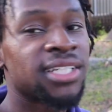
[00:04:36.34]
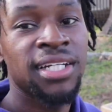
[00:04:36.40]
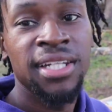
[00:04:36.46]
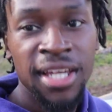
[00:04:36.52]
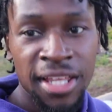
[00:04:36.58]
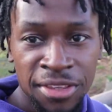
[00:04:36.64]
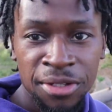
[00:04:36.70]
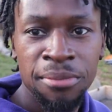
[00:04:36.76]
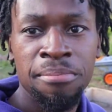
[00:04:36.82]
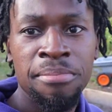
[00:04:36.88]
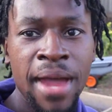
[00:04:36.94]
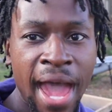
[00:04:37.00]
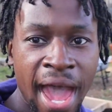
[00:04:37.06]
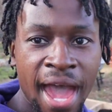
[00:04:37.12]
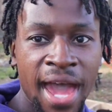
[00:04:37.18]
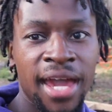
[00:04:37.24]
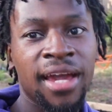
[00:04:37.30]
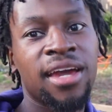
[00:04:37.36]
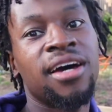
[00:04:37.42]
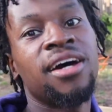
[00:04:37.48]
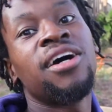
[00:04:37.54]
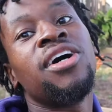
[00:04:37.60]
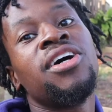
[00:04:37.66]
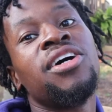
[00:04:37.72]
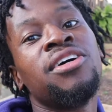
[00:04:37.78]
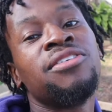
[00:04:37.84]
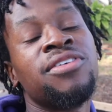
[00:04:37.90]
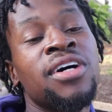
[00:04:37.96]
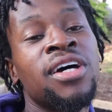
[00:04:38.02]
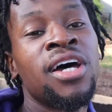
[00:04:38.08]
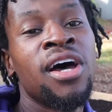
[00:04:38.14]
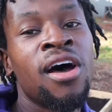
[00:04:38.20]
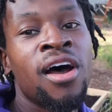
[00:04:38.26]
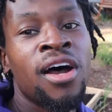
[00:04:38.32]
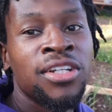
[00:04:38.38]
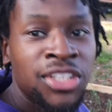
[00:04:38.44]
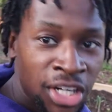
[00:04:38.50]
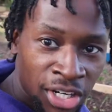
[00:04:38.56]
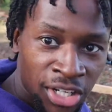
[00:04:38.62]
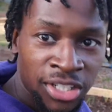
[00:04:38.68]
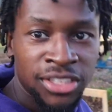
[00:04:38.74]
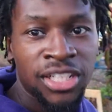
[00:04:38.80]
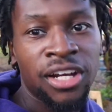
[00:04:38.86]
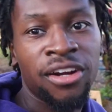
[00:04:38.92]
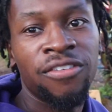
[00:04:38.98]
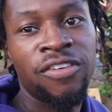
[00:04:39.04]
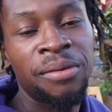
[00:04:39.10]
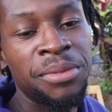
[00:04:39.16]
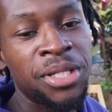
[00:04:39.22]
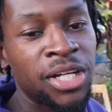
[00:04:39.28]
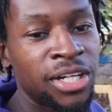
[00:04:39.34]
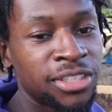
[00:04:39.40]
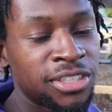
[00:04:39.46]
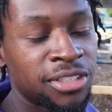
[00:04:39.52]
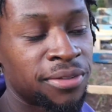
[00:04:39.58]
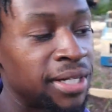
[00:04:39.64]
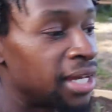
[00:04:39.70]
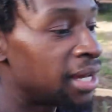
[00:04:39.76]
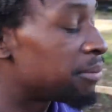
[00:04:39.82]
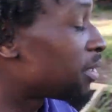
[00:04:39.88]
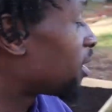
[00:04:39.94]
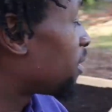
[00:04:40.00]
another bag of dirt from the nursery. I'm gonna